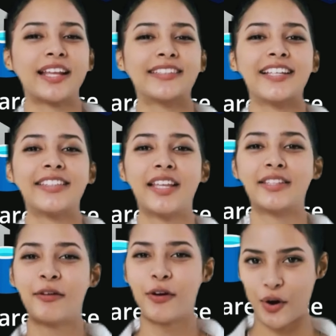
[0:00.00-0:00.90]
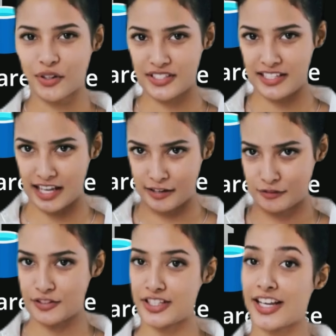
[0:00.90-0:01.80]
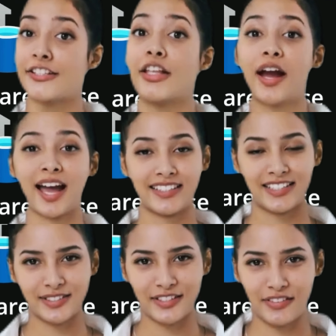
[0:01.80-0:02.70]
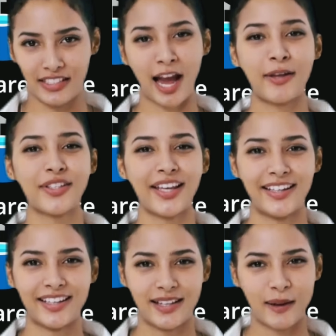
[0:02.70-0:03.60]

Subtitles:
This is of course an infrastructure as a service option.